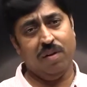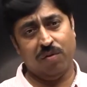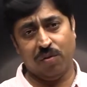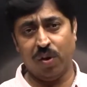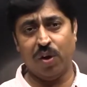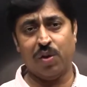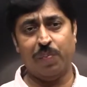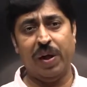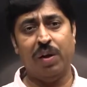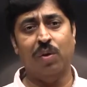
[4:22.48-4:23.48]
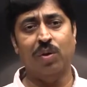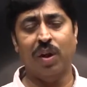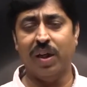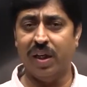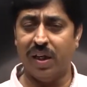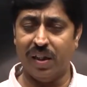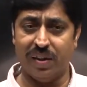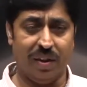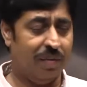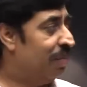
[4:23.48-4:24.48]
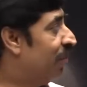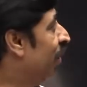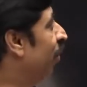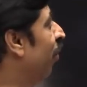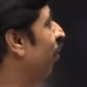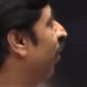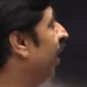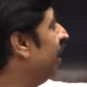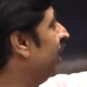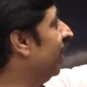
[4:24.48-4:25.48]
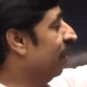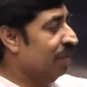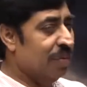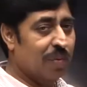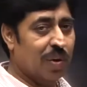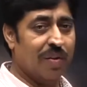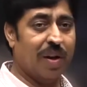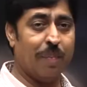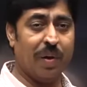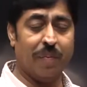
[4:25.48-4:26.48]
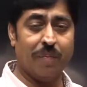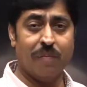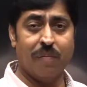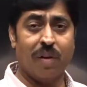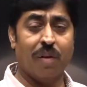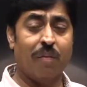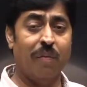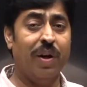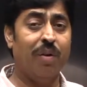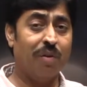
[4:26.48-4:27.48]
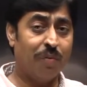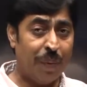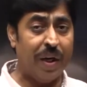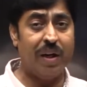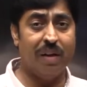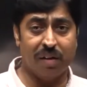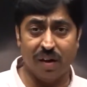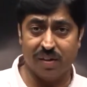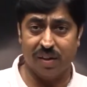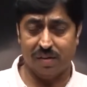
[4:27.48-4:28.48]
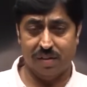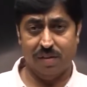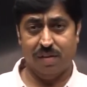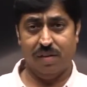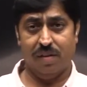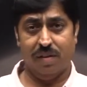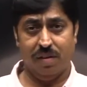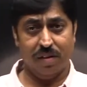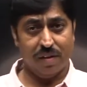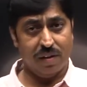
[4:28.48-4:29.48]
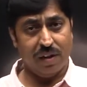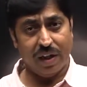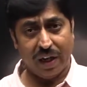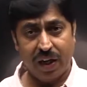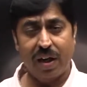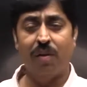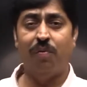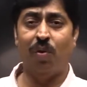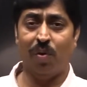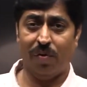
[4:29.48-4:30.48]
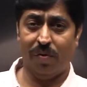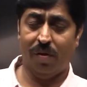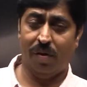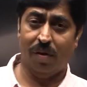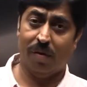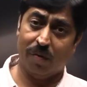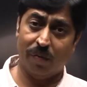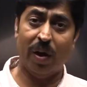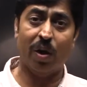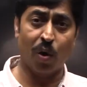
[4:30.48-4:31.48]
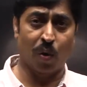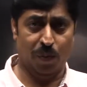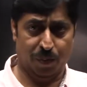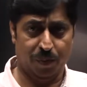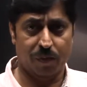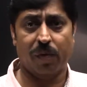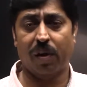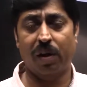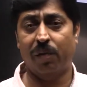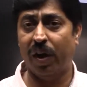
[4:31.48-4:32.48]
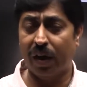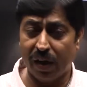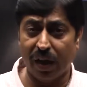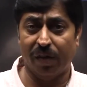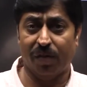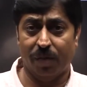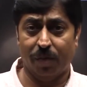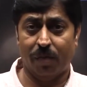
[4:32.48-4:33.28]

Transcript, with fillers: so your speed goes on increasing you reach here what is happening when your speed increases, the radial force will grow, it will increase.